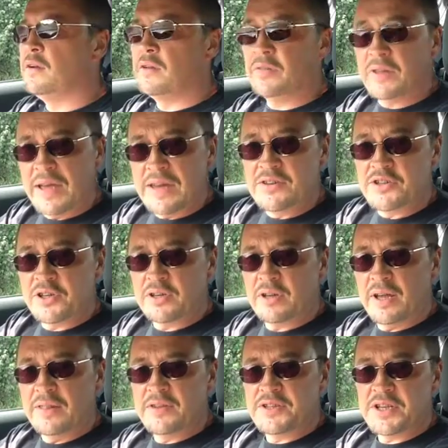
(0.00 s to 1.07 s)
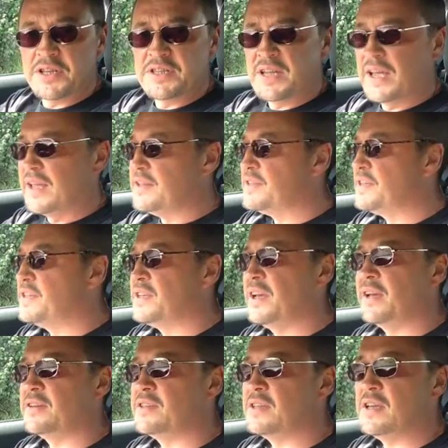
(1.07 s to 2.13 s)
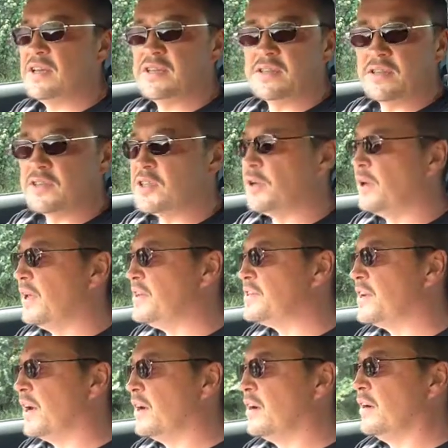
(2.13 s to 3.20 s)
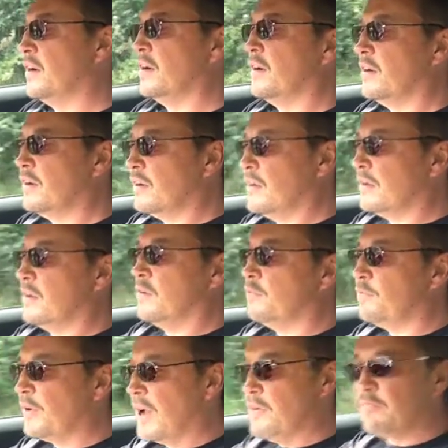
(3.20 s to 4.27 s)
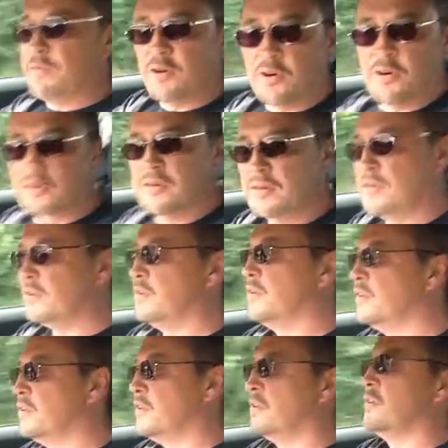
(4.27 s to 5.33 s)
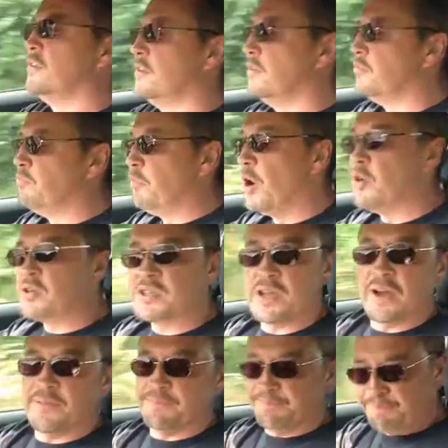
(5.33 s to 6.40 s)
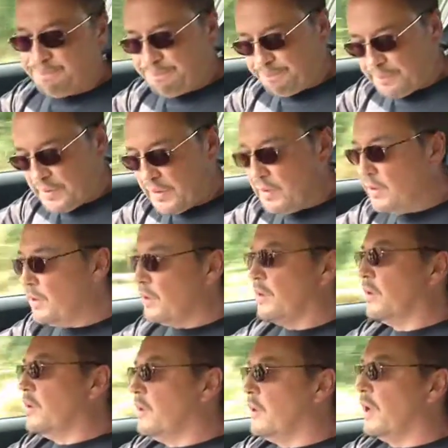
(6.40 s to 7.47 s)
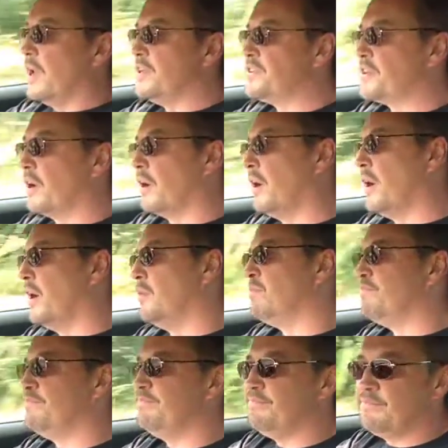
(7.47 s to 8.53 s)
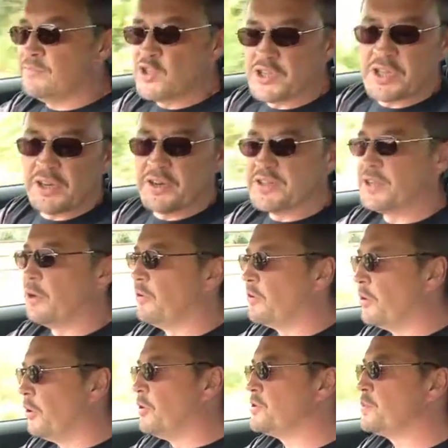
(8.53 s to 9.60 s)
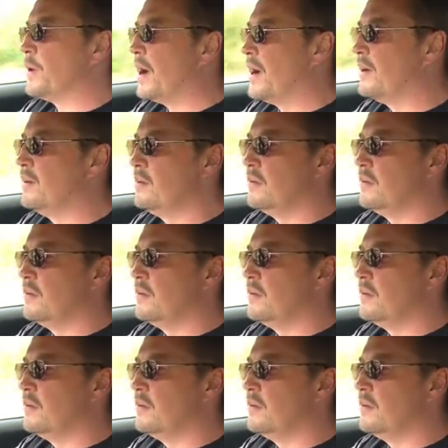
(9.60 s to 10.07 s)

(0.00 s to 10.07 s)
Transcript: The engine in the GT86 is a 2 litre flat 4 boxer. It's got just under 200 horsepower.